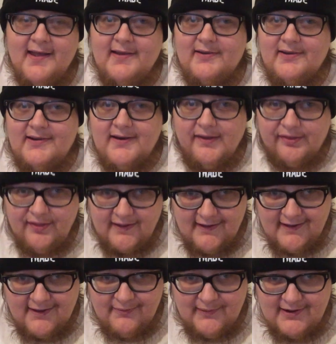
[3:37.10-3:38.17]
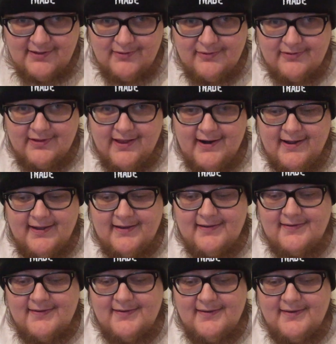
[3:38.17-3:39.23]
Now you'd think reading those
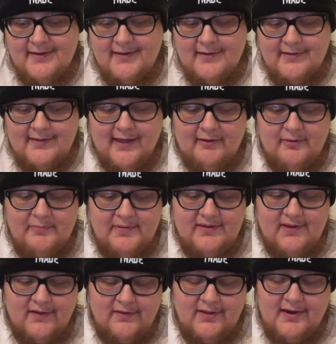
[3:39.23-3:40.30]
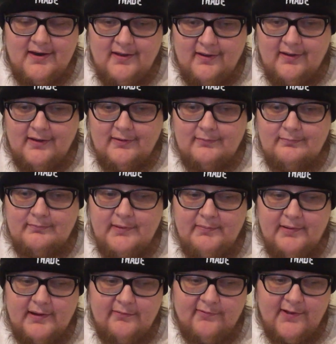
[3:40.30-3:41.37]
lyrics that would be done in a
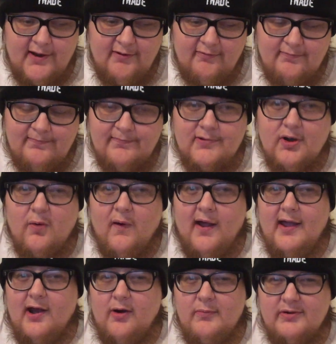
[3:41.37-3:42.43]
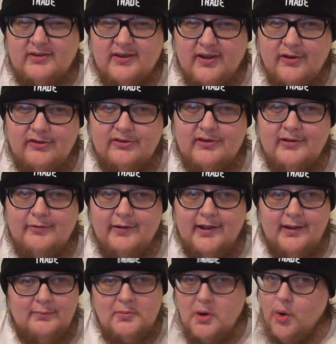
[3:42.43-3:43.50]
maybe a very quiet, almost acoustic
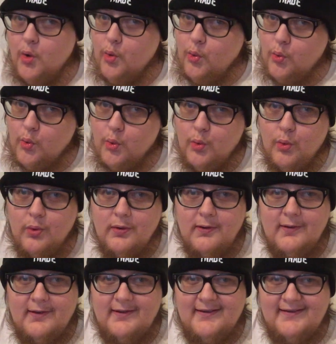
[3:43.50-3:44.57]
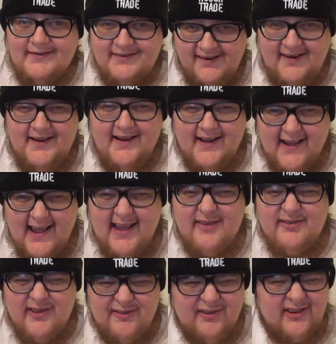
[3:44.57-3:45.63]
way. No. It's done in a
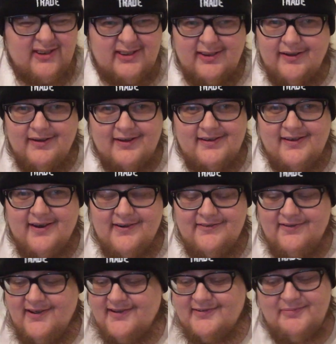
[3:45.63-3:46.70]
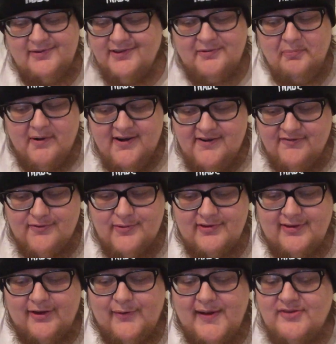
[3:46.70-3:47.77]
heavy fuzzed out guitar fashion, which is wonderful.
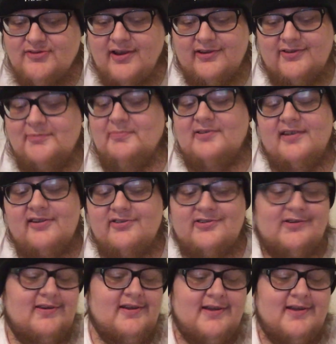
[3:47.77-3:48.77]
It's a great juxtaposition.